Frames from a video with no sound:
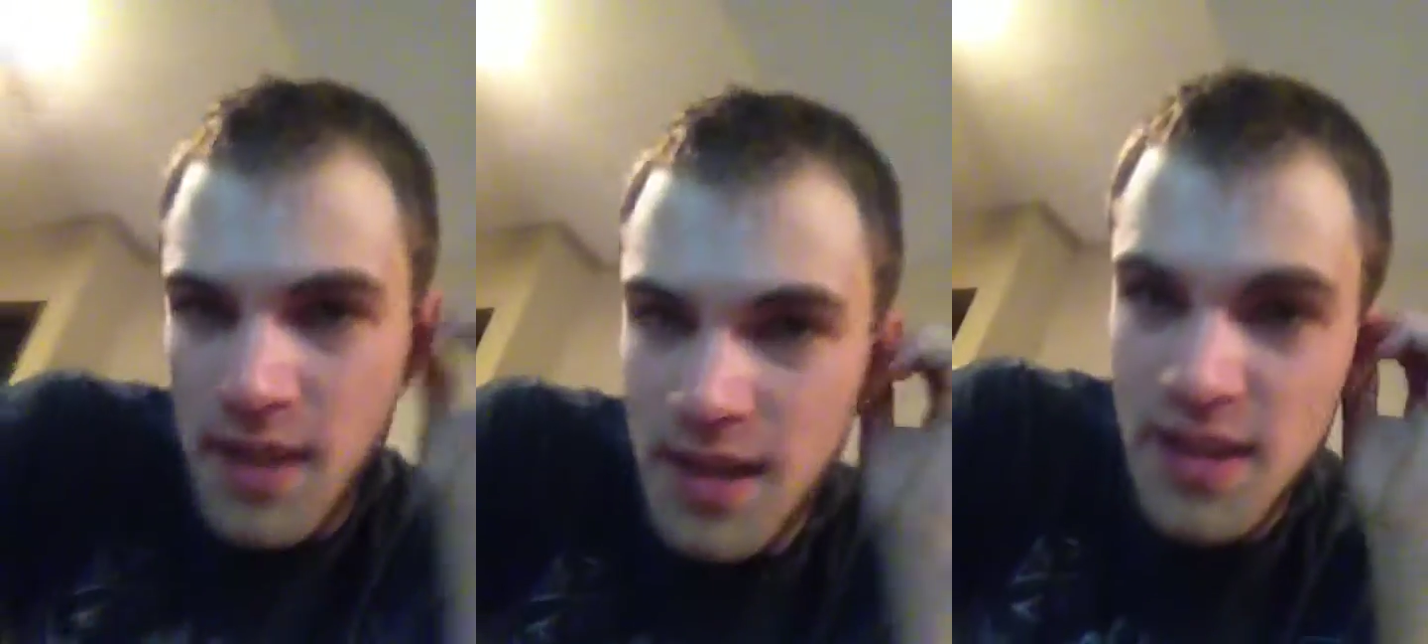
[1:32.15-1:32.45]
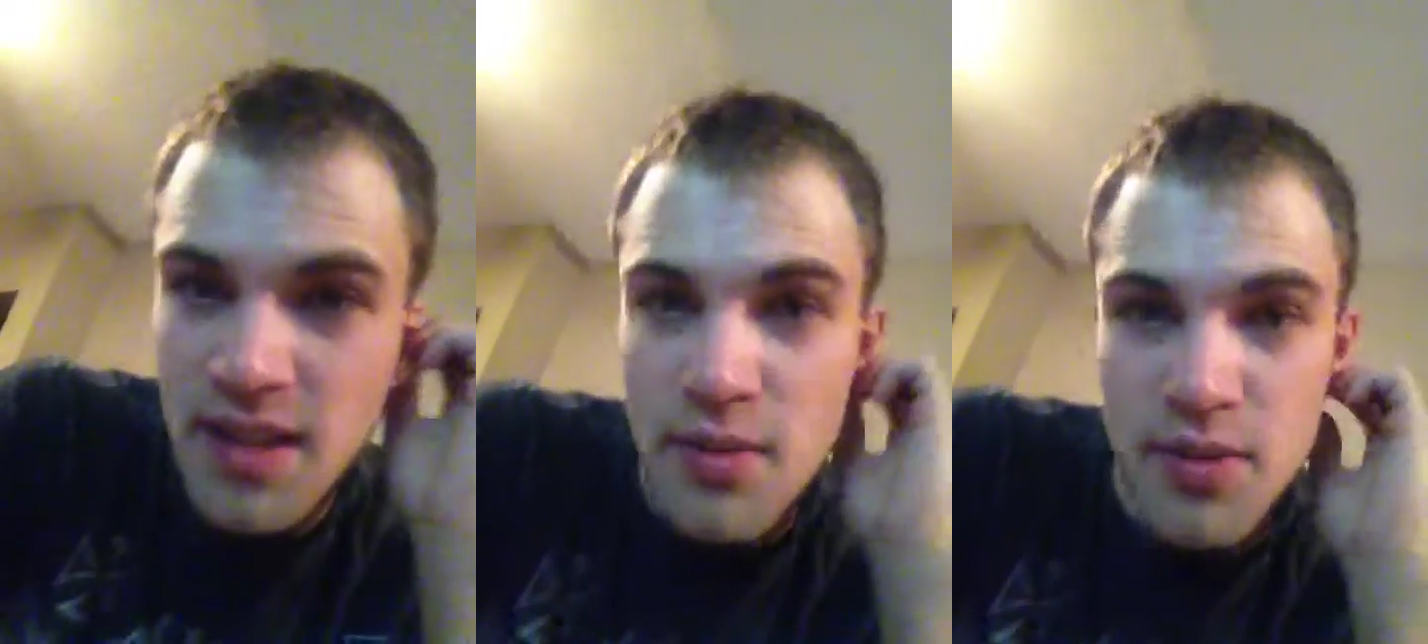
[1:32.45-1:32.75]
And
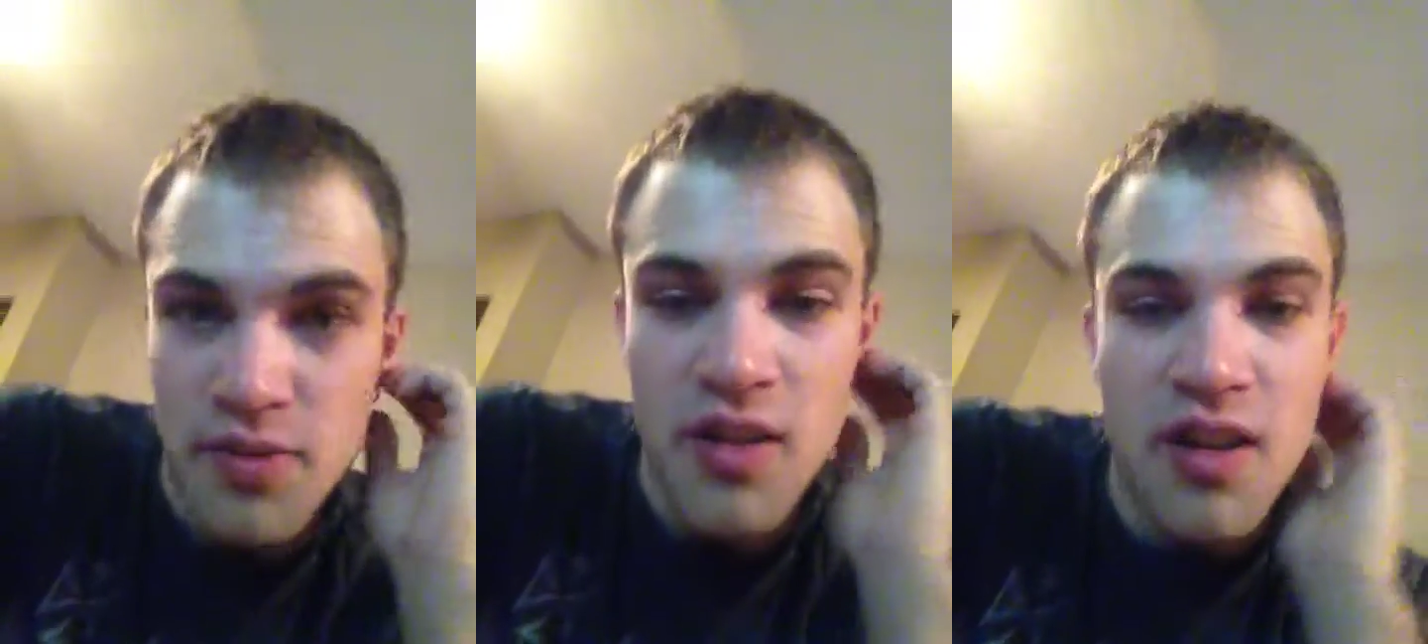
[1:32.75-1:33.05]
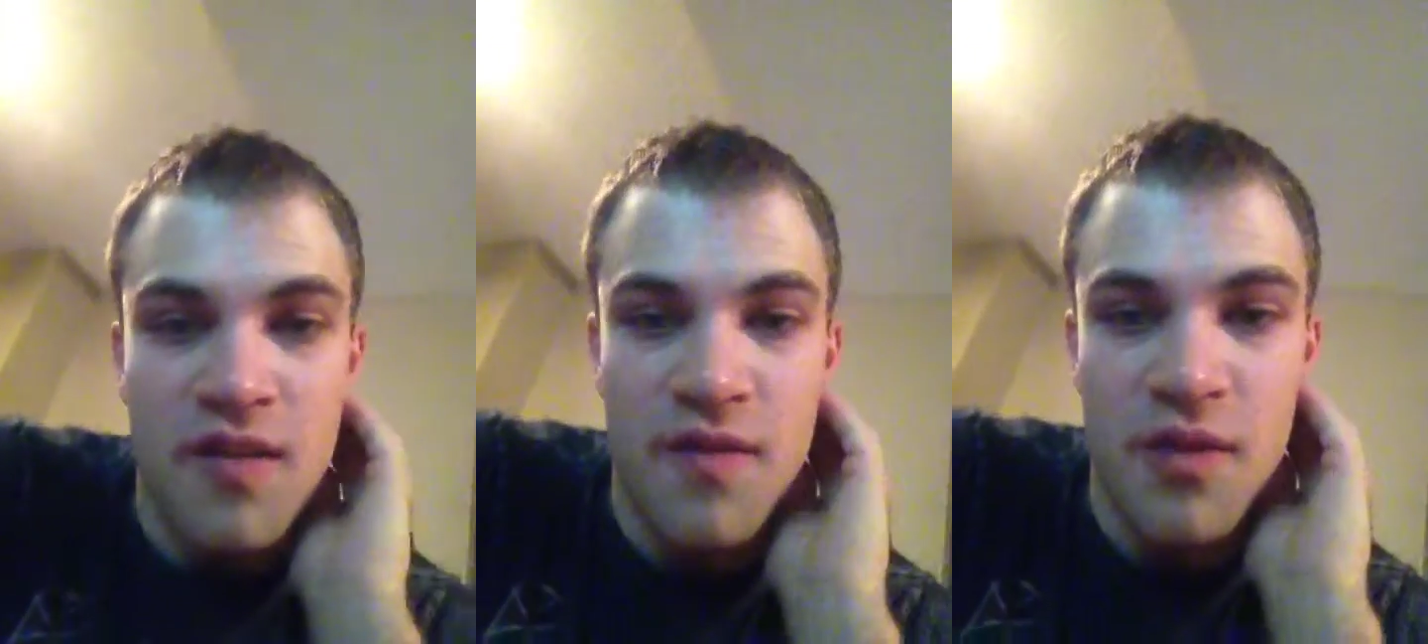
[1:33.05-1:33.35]
says I was
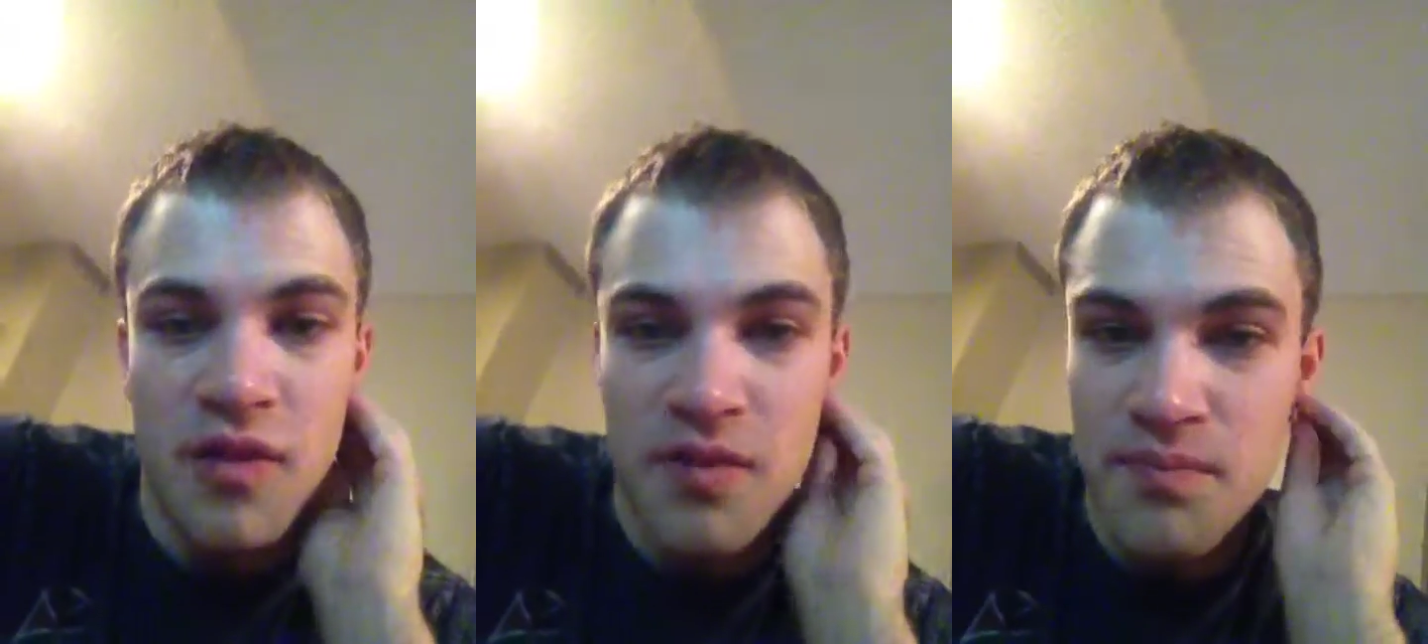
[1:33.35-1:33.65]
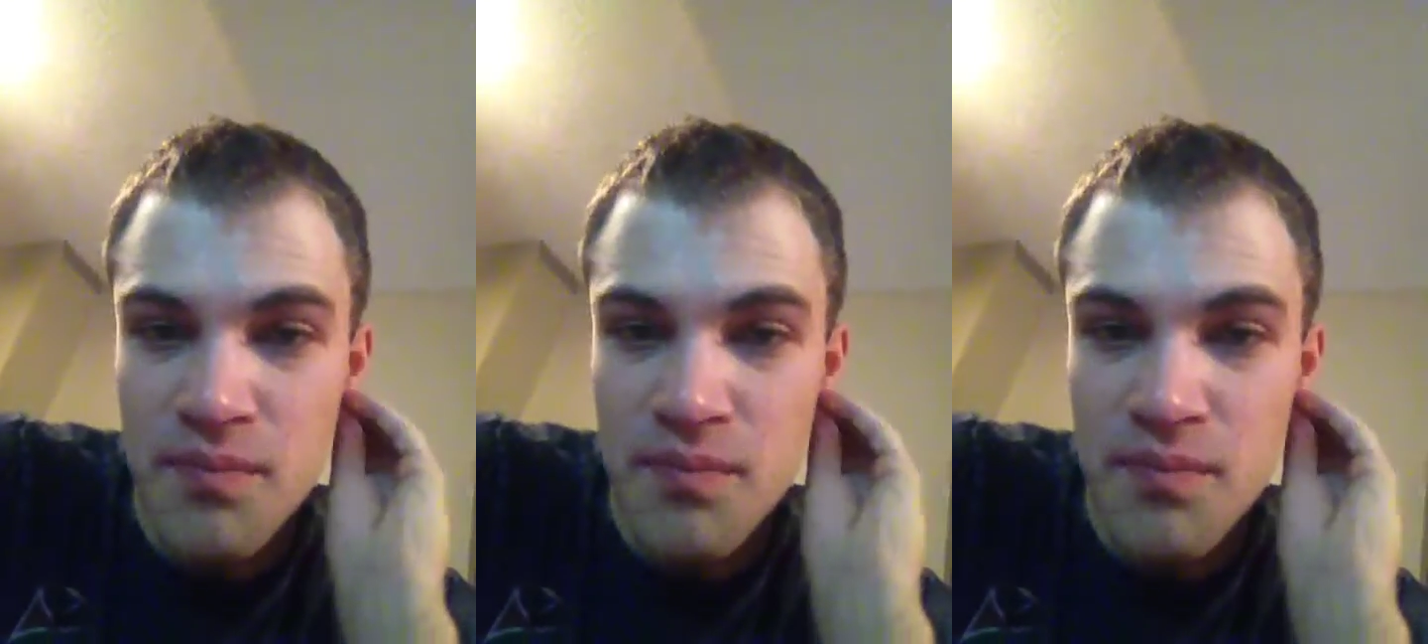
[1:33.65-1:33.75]
wrong for